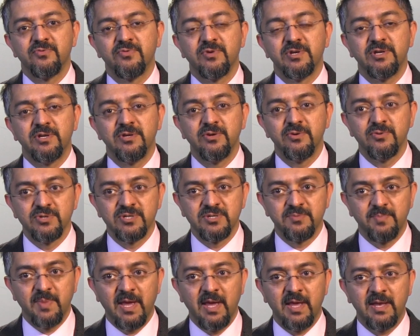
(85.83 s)
reduce
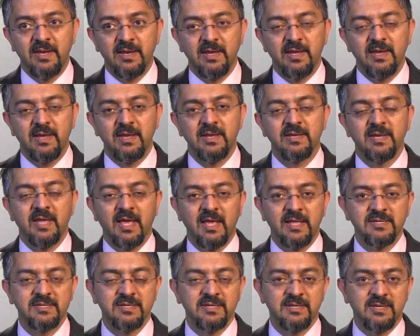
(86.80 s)
pain
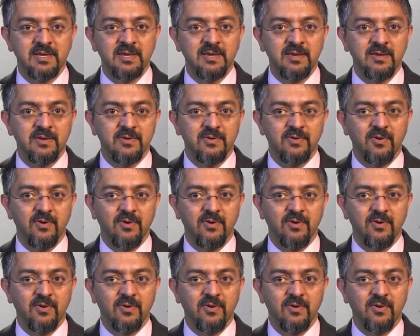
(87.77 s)
intensity,